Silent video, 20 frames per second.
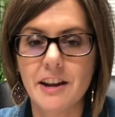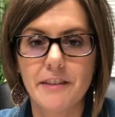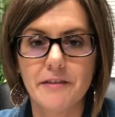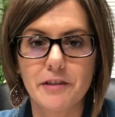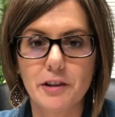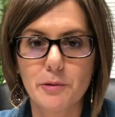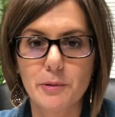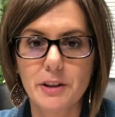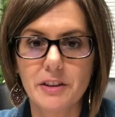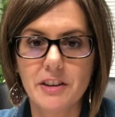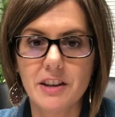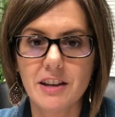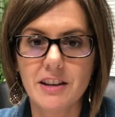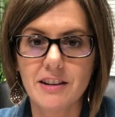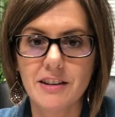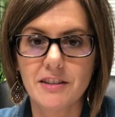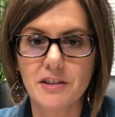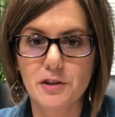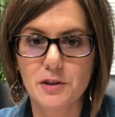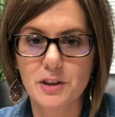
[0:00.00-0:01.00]
If they're
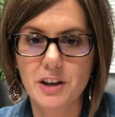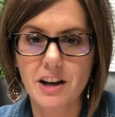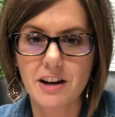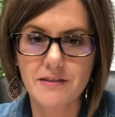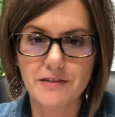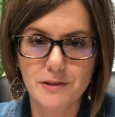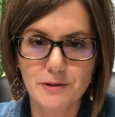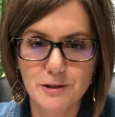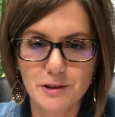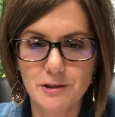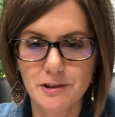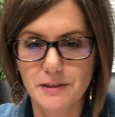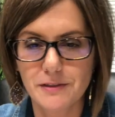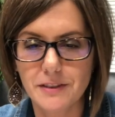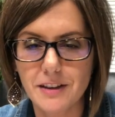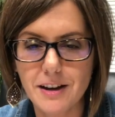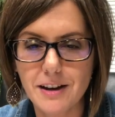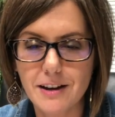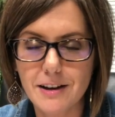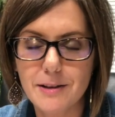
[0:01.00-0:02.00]
within, there's kind of a rule of
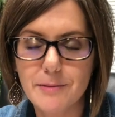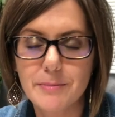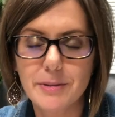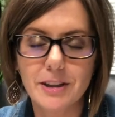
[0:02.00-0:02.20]
thumb,